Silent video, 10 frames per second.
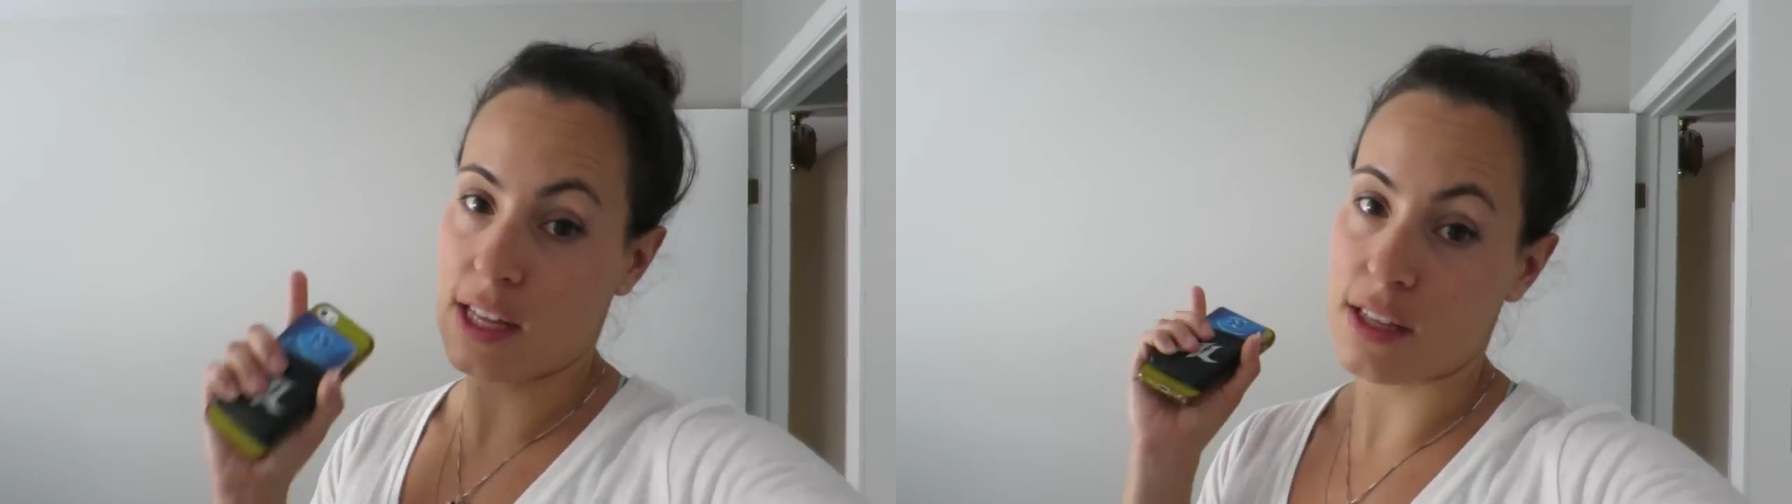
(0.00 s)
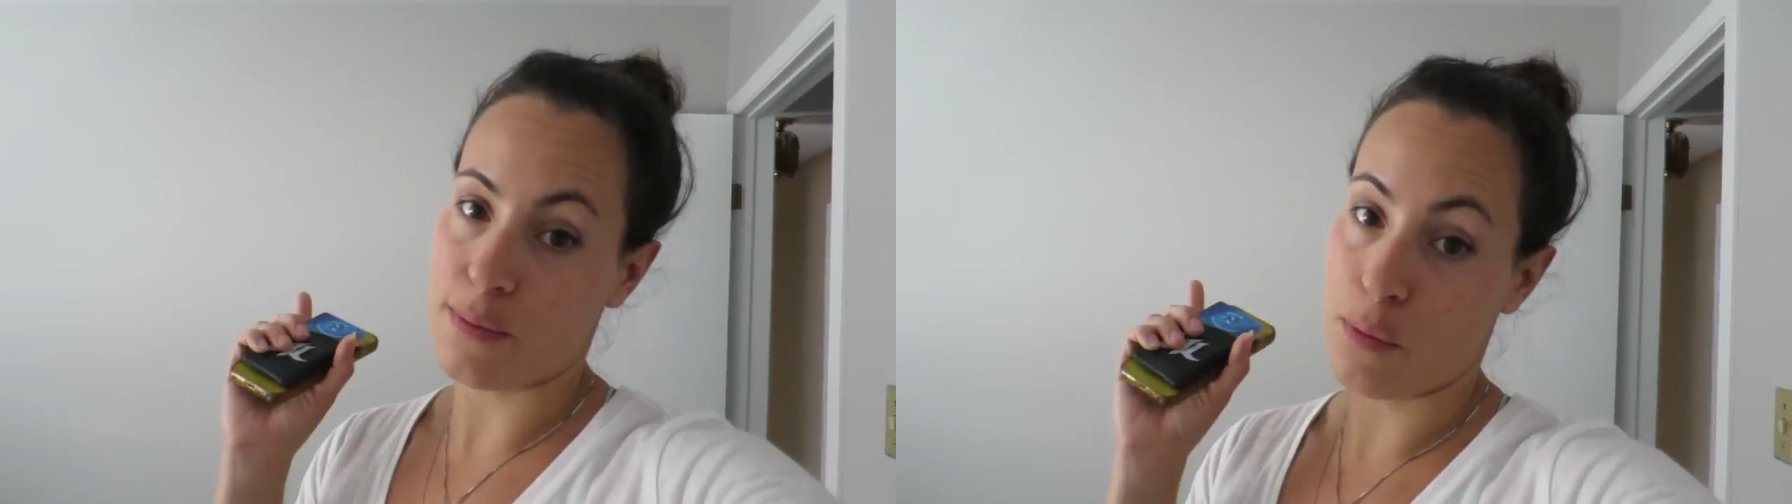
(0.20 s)

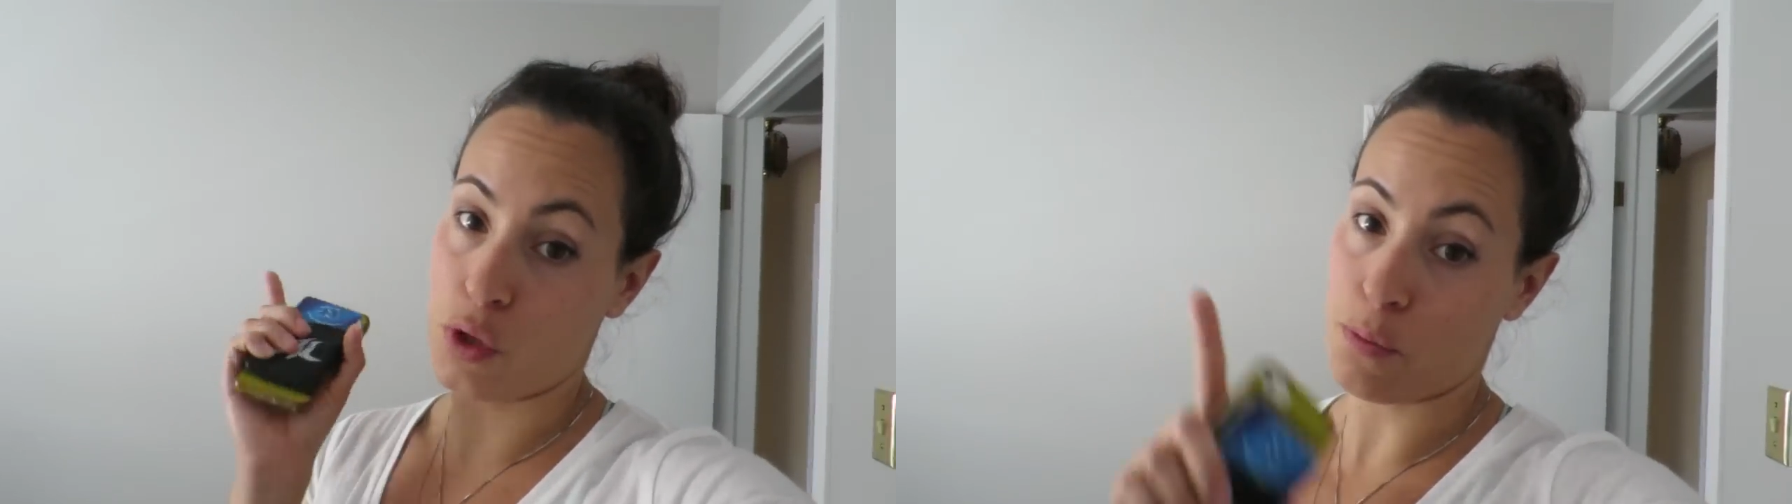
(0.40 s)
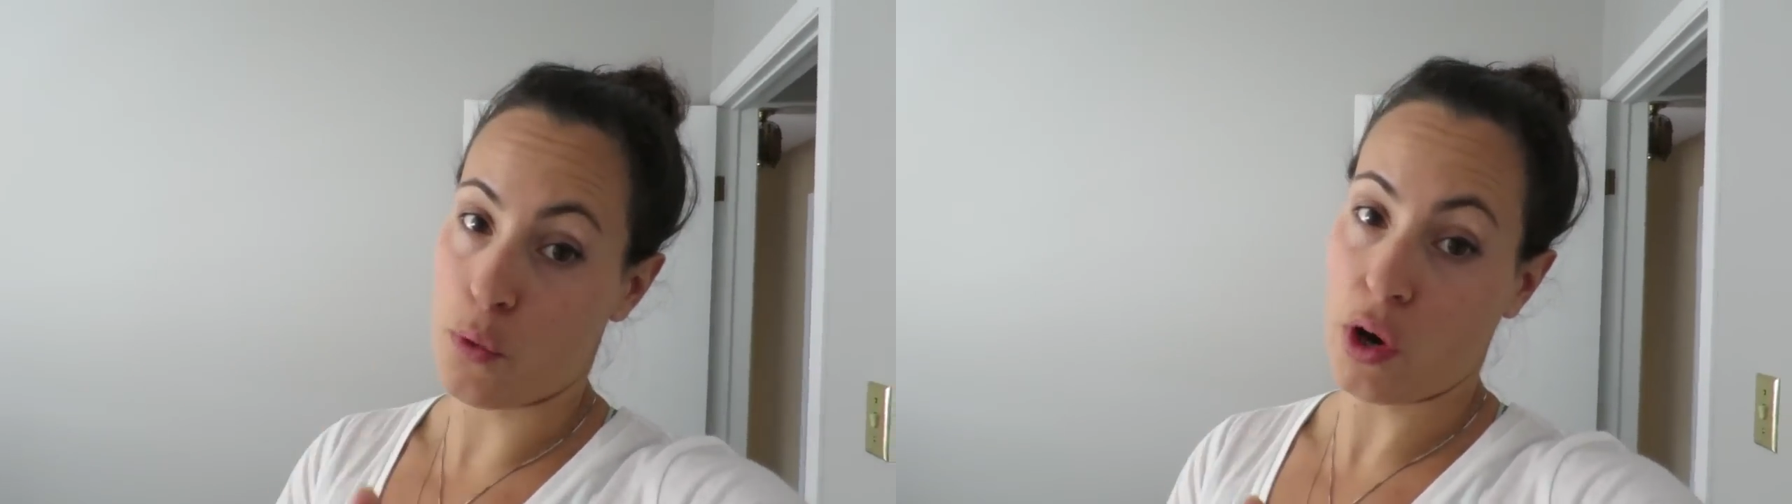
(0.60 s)
That's the
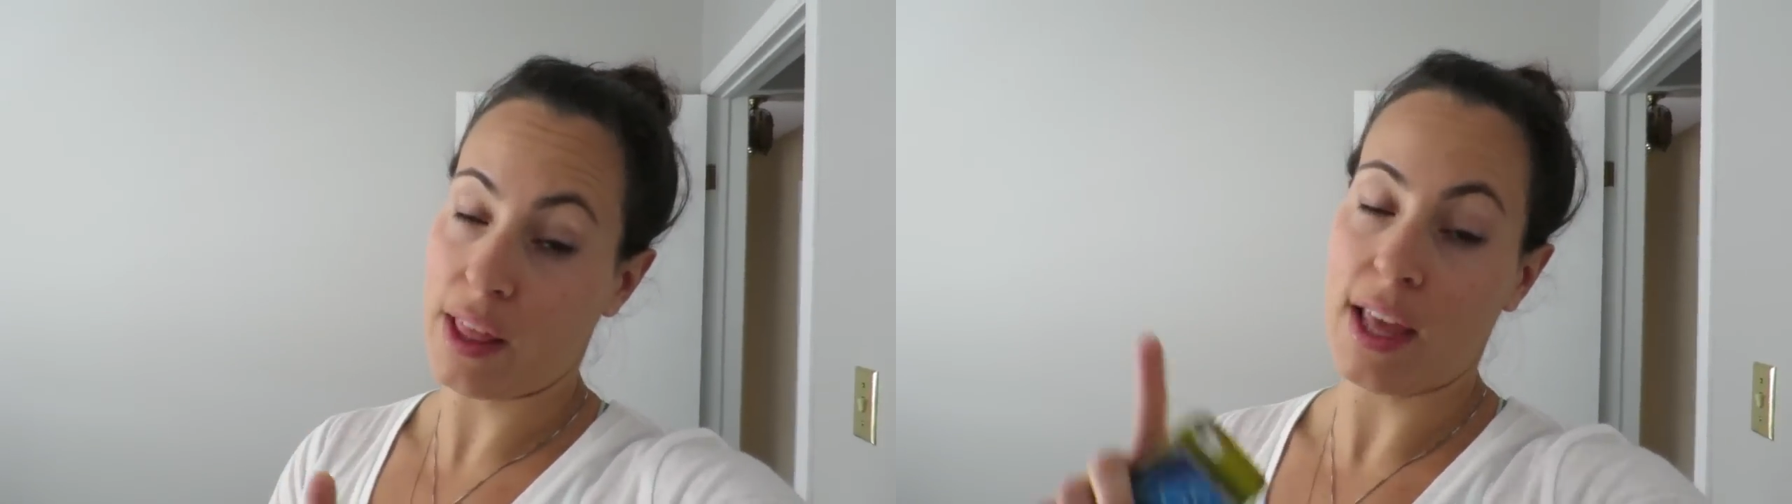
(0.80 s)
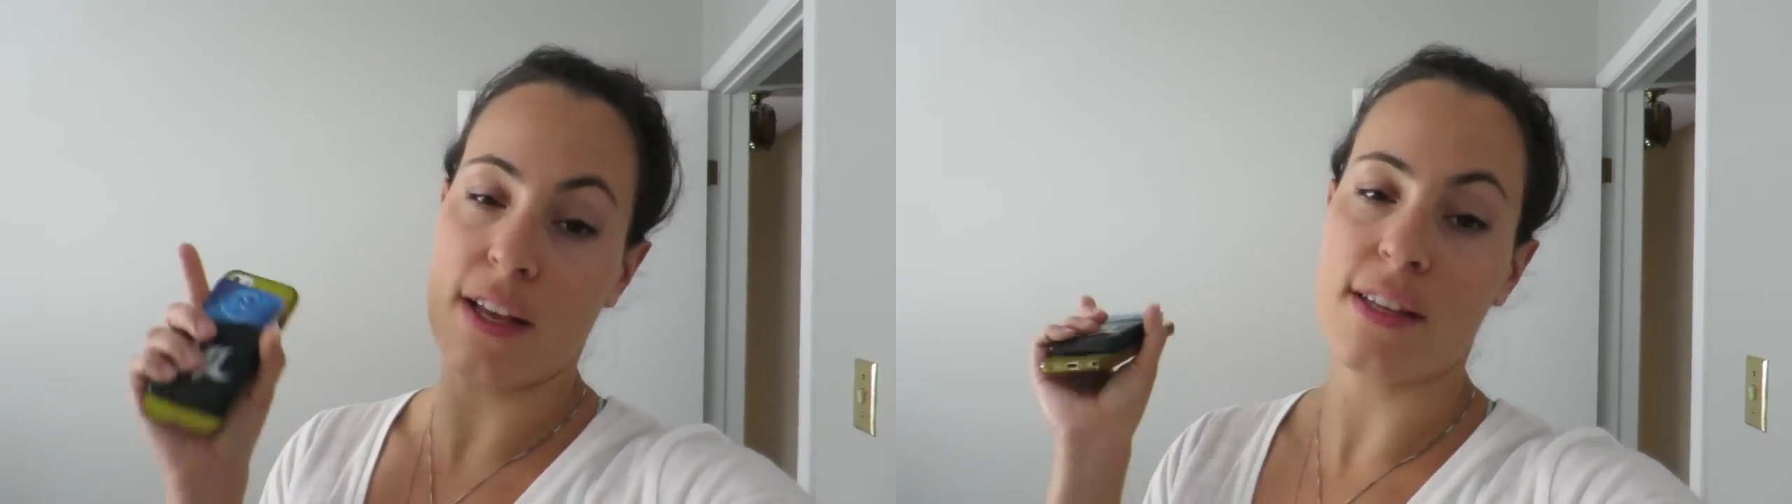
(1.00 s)
most important thing,